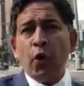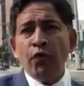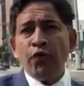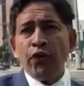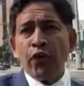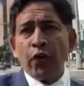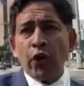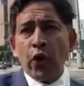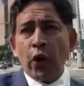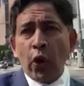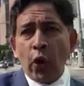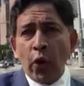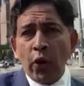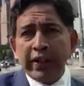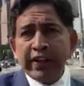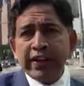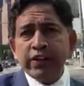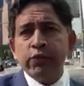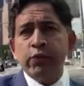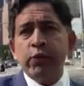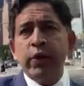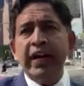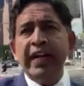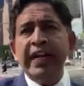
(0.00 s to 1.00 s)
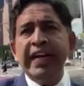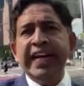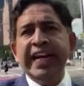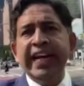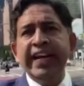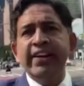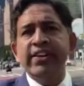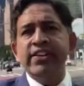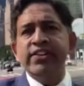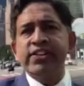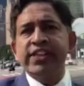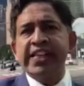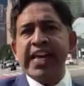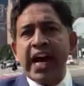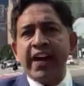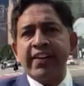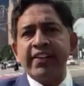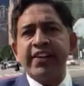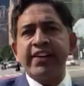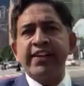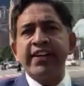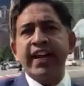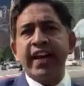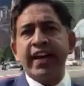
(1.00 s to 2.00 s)
for all the world leaders
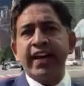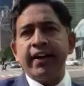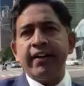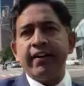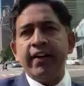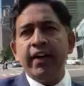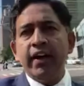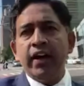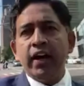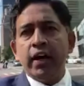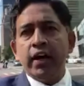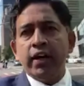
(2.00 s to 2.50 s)
gathered here,